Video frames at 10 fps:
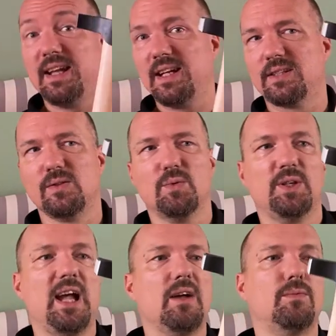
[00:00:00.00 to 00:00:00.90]
hand axe you would
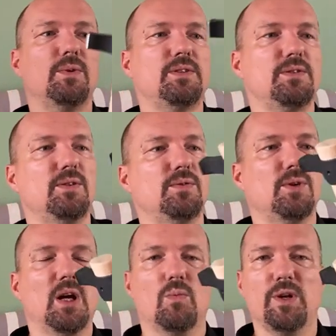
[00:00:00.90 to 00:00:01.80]
have with
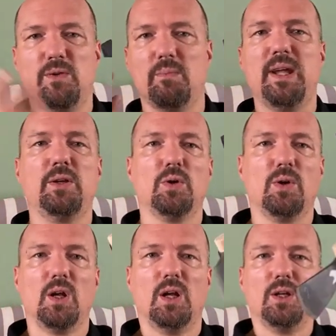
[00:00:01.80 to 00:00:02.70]
you when you make
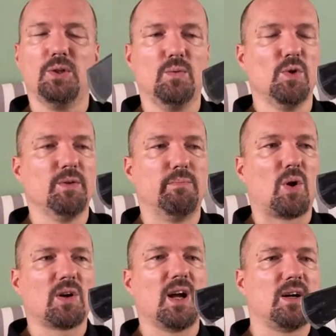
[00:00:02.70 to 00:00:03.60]
your, your wooden
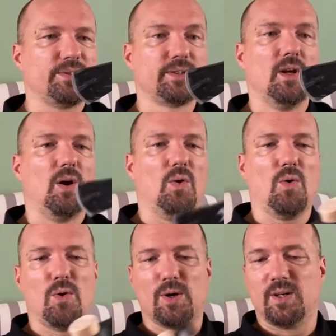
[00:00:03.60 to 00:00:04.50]
blockhouse
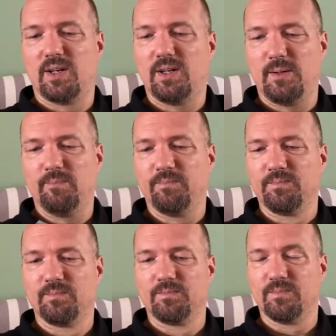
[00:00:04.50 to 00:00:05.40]
or, um,
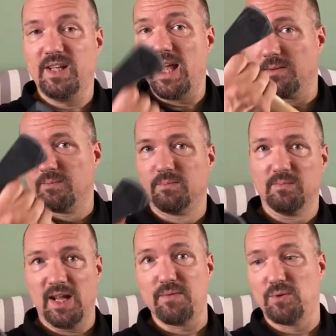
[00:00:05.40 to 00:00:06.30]
yeah,
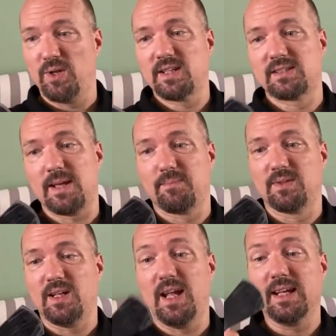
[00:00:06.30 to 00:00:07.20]
have to
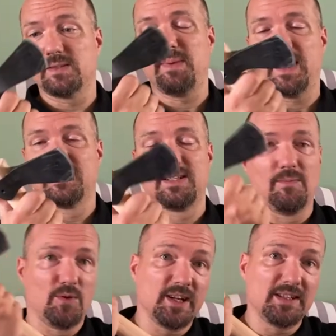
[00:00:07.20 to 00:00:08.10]
accept, uh, expect
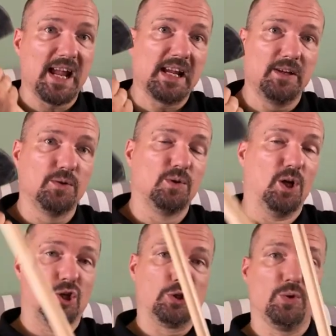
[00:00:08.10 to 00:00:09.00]
someone attacking you.
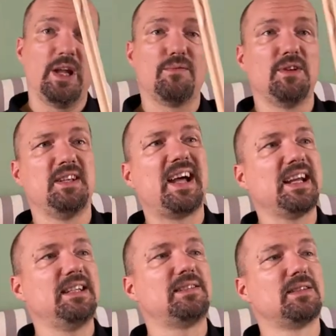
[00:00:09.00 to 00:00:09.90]
So you have a
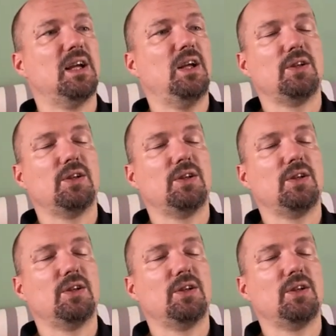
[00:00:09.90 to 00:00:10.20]
nice